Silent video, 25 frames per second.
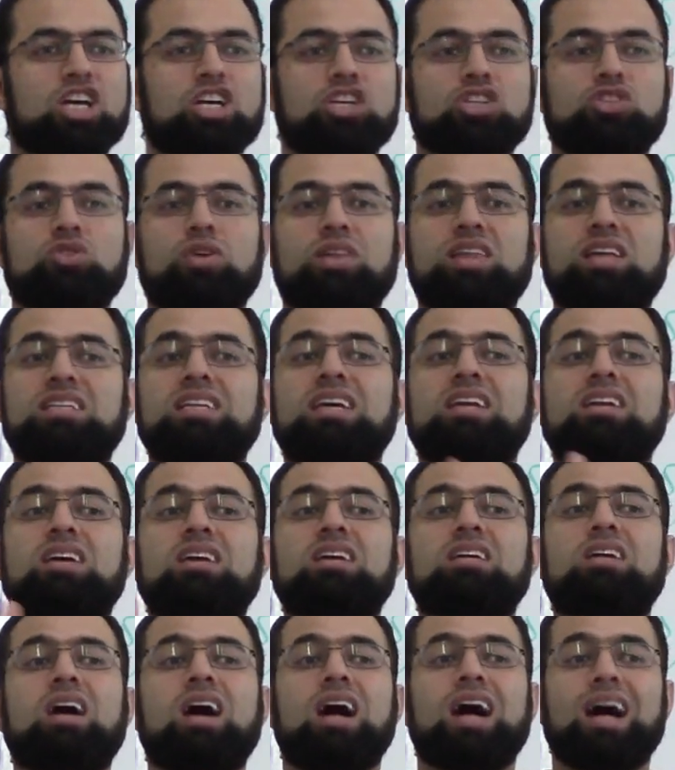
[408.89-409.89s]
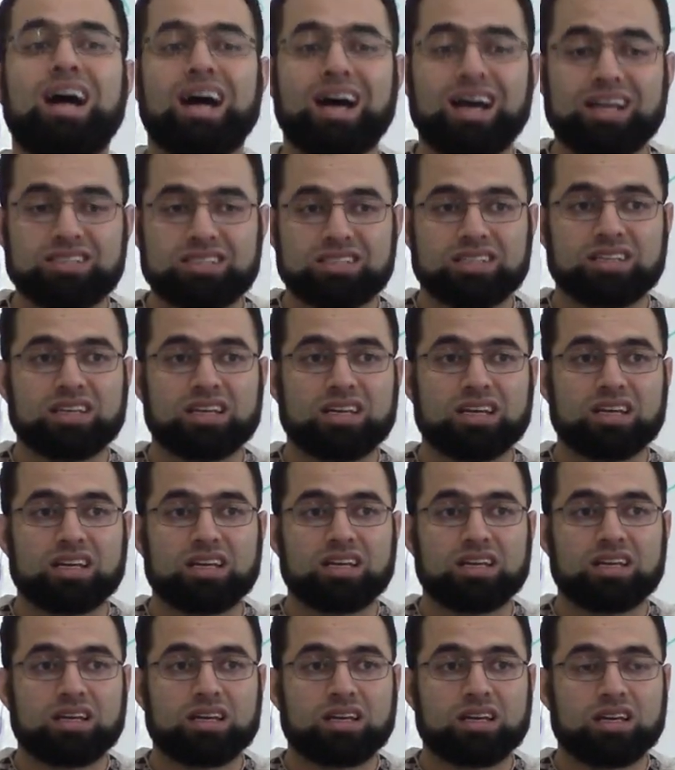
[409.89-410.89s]
So the 10 qira'at
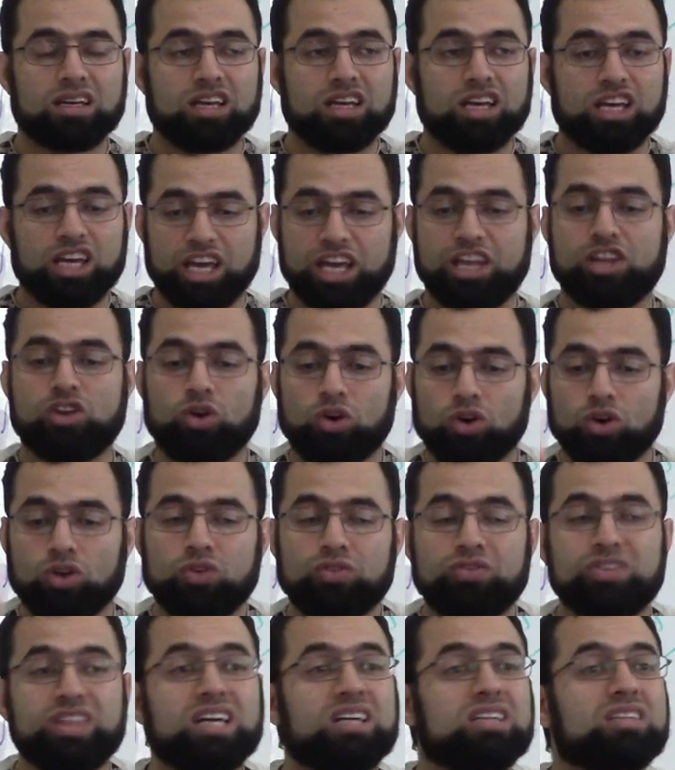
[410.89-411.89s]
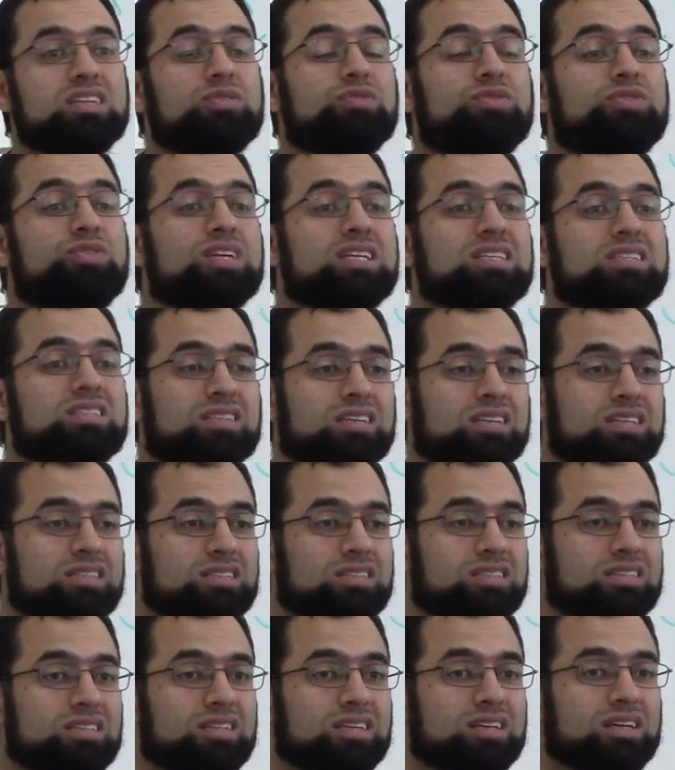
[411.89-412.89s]
in all of their
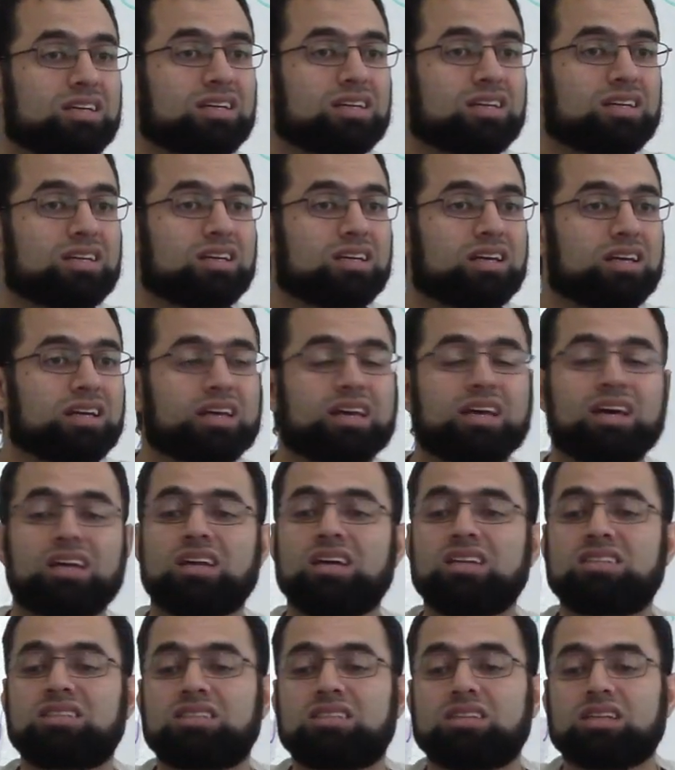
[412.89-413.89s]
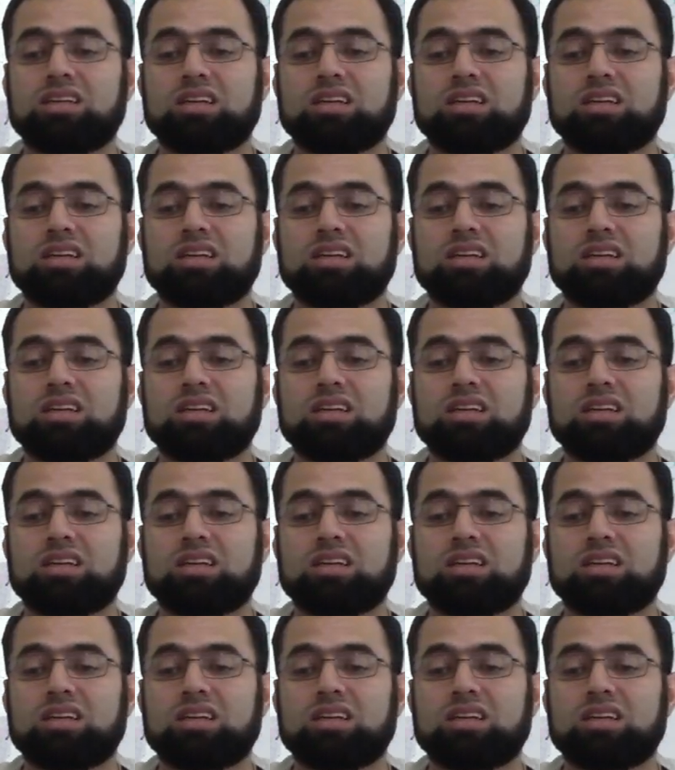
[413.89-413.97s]
differences cannot